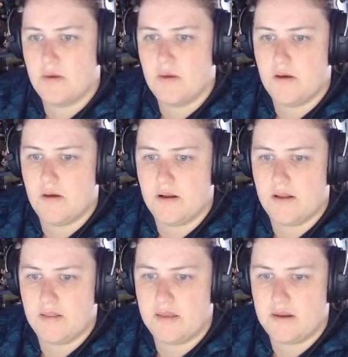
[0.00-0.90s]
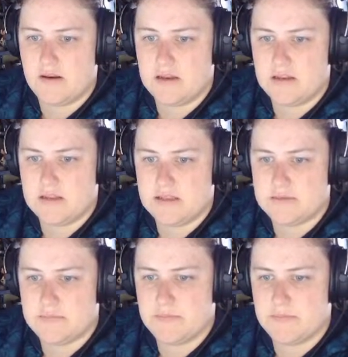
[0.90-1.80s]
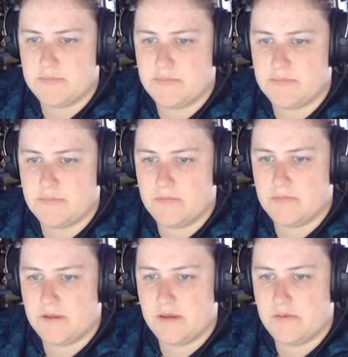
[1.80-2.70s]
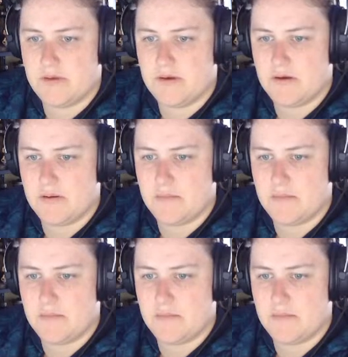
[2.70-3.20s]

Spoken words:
Alright, and then this... There we go.